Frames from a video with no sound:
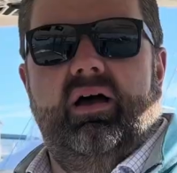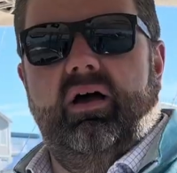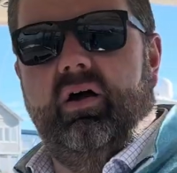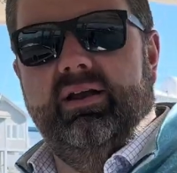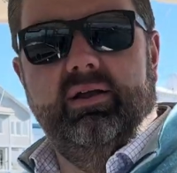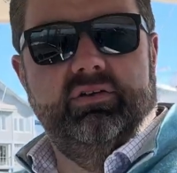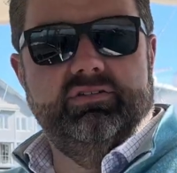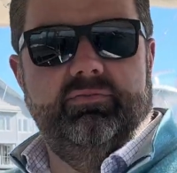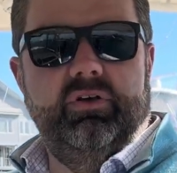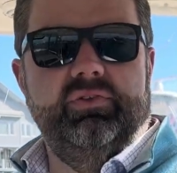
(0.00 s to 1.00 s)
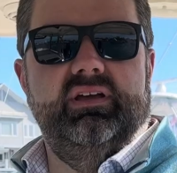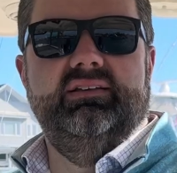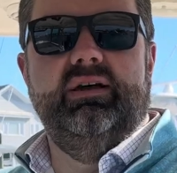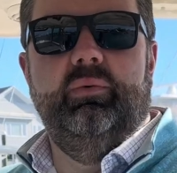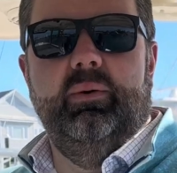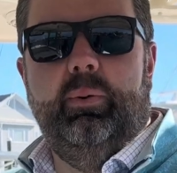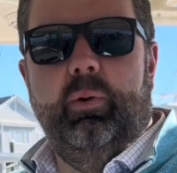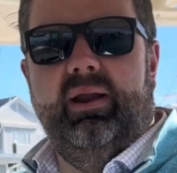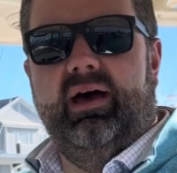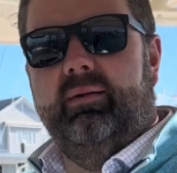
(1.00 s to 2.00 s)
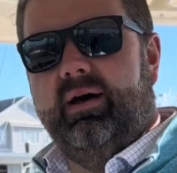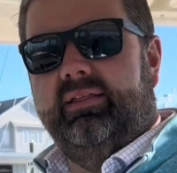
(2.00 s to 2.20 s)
All right, now there's a few things I want to point out about